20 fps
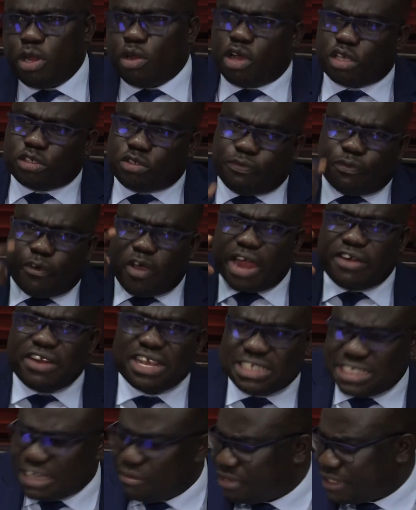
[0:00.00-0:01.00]
we lost
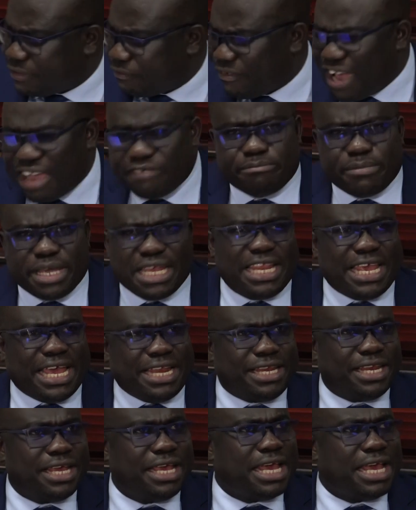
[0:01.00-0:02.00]
475 million